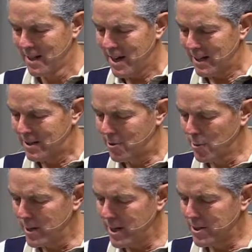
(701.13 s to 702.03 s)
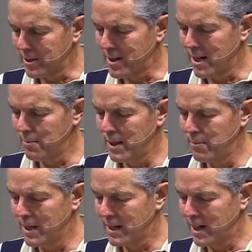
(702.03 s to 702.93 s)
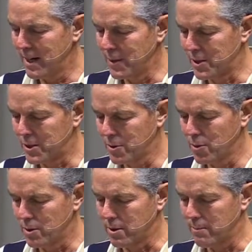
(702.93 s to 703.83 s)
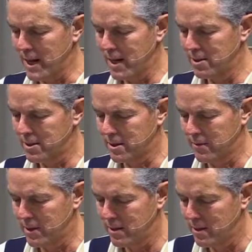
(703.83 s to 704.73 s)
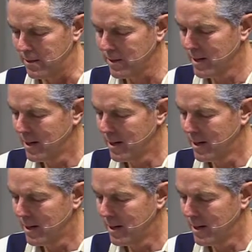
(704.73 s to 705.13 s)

At creation, God made mankind the stewards or managers of the earth.